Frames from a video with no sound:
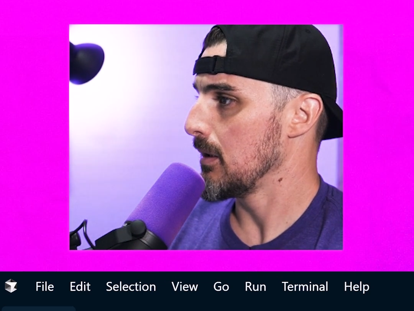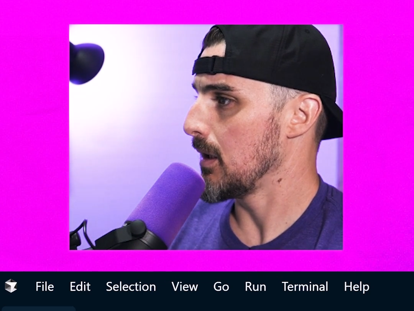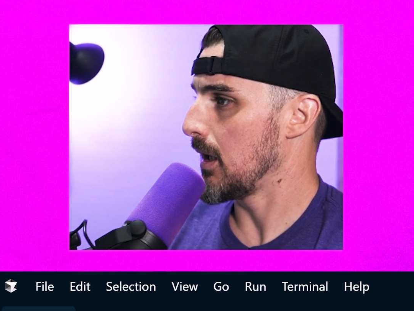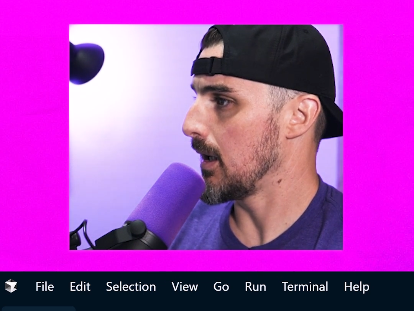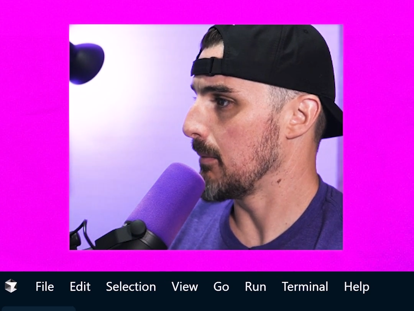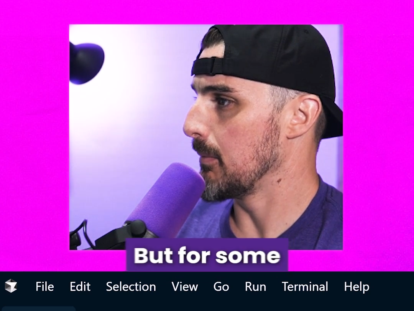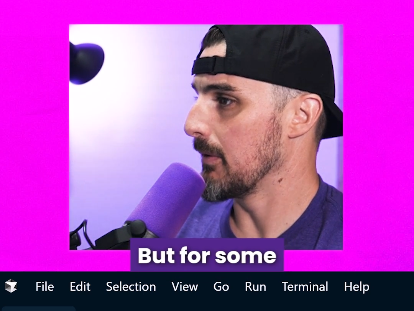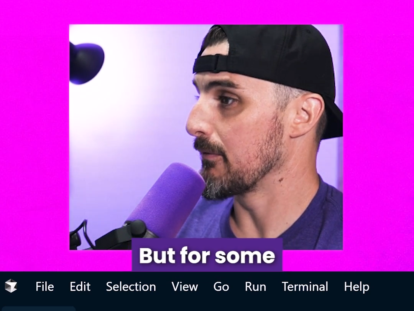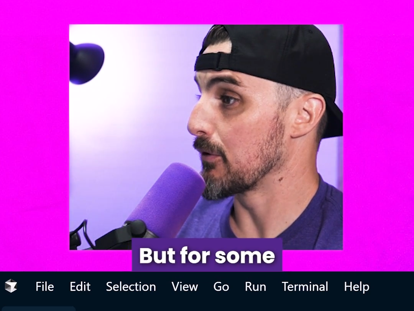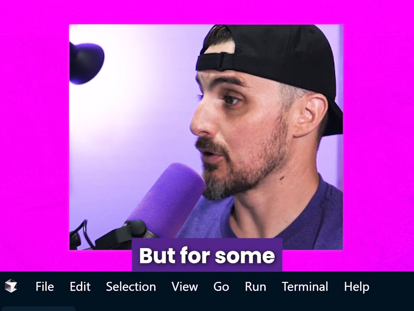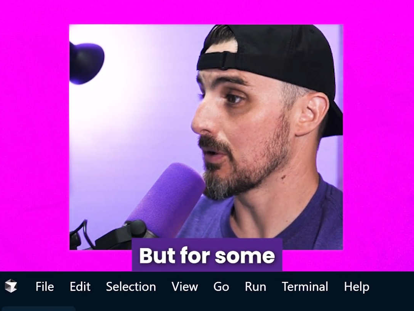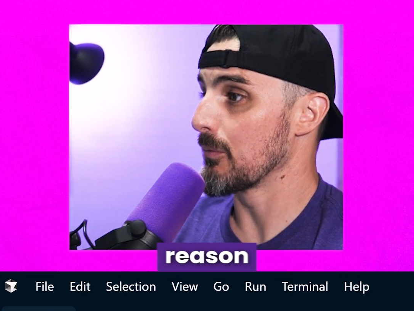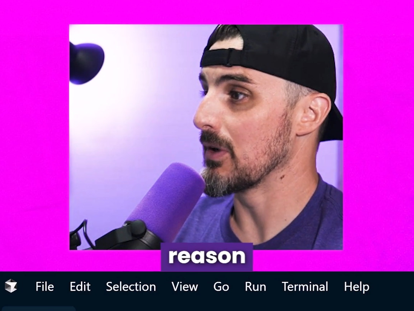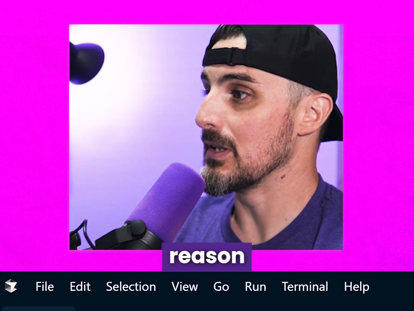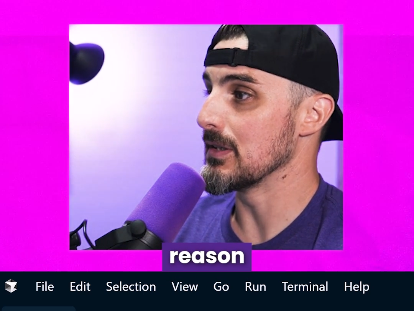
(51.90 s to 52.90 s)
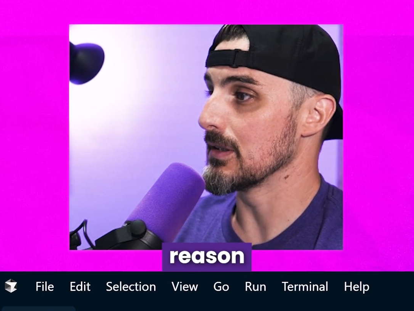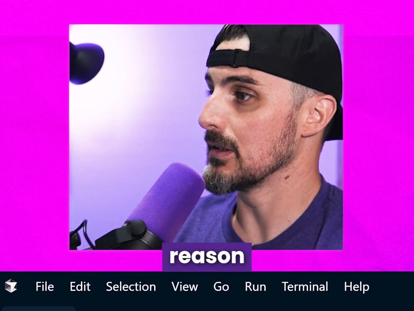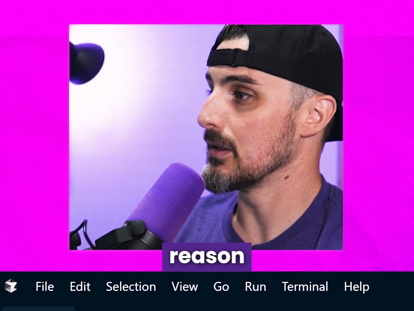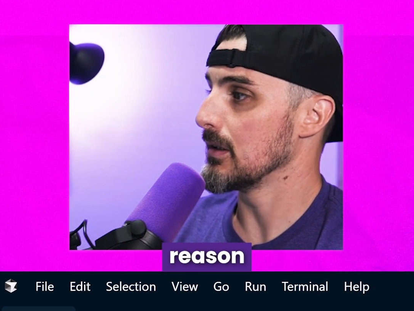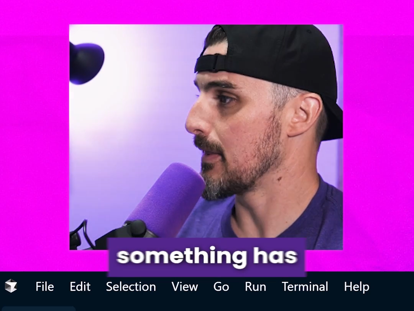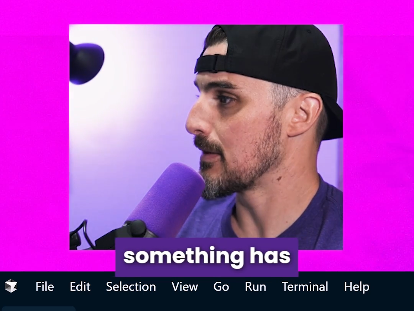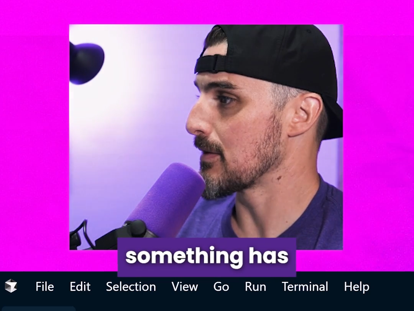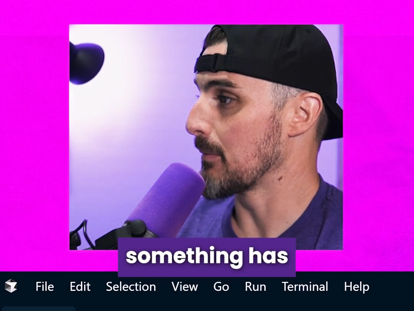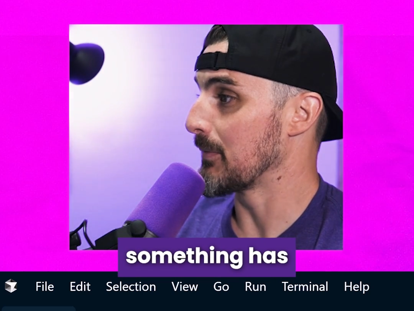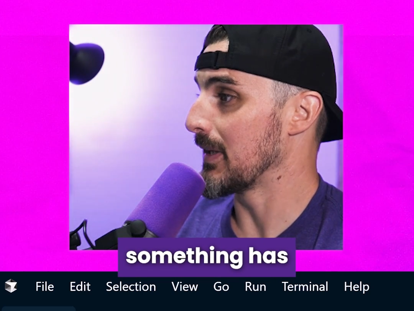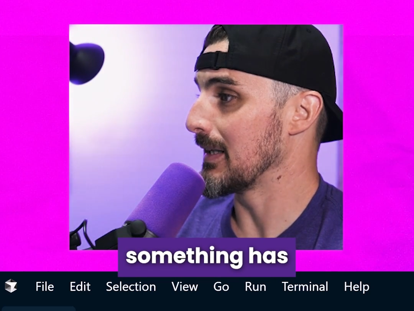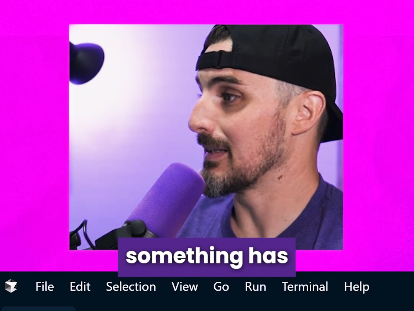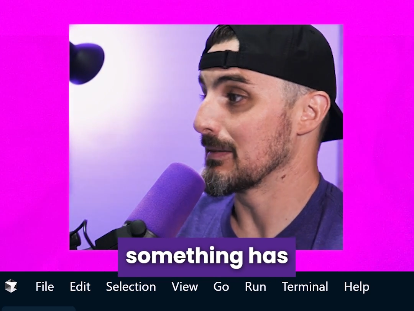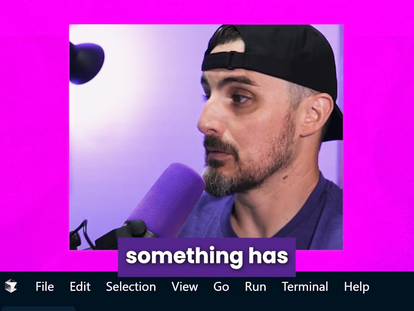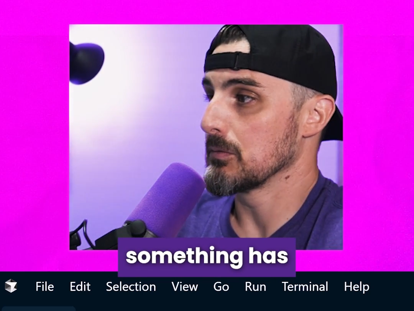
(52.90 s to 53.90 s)
but for some reason,
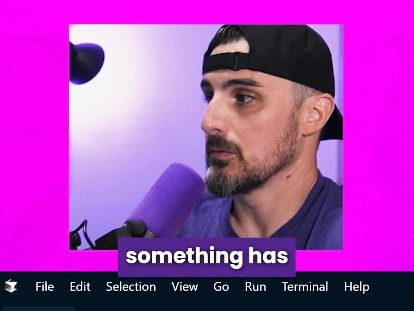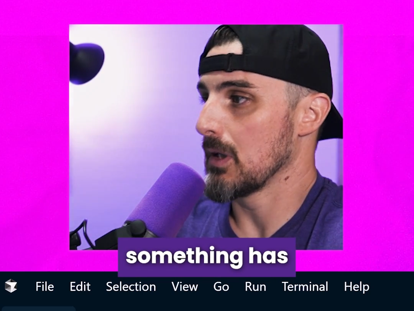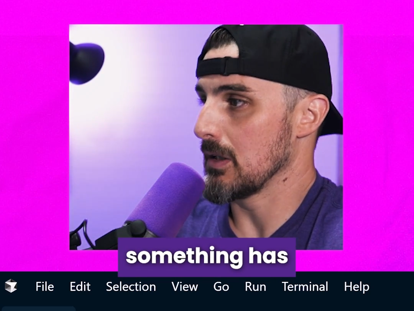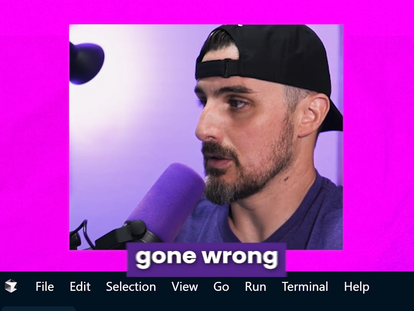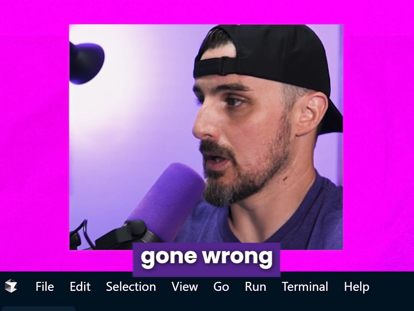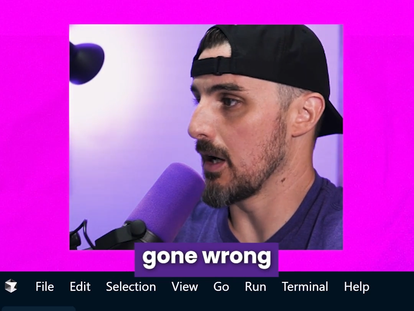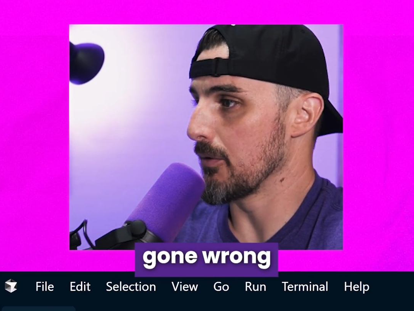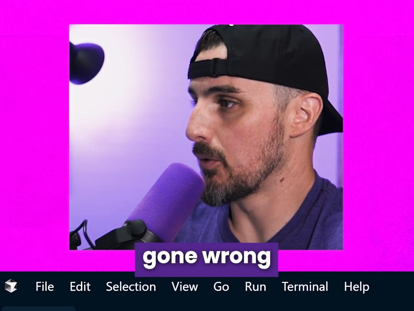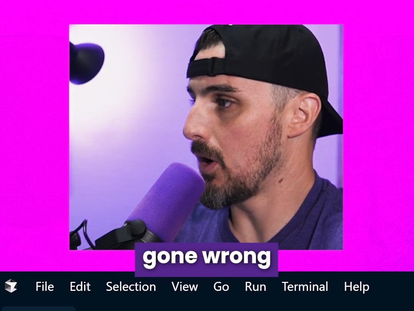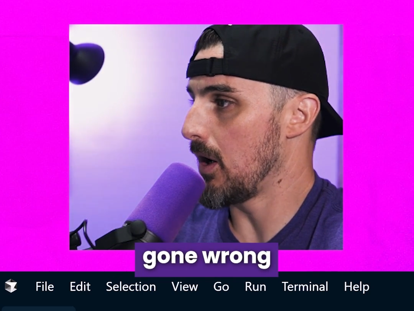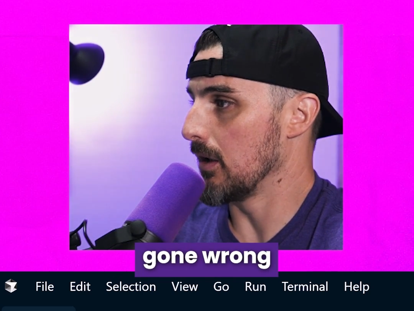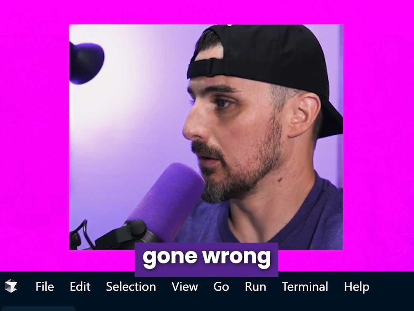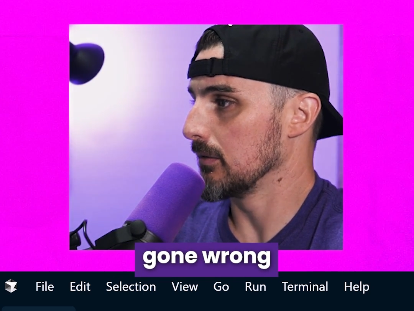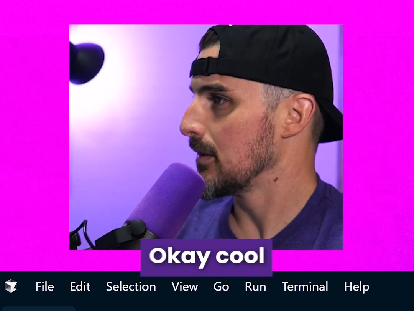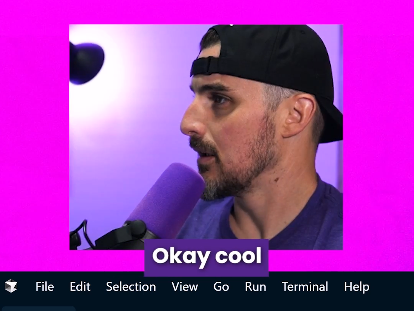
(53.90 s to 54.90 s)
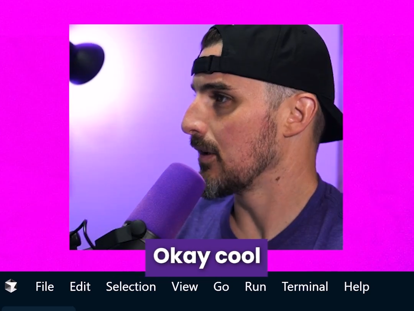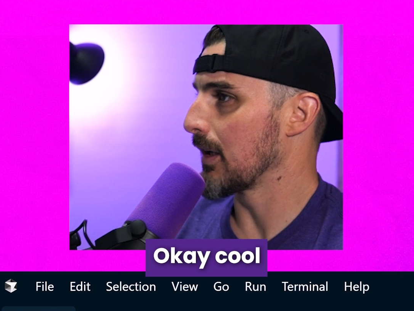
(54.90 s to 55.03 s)
something has gone wrong.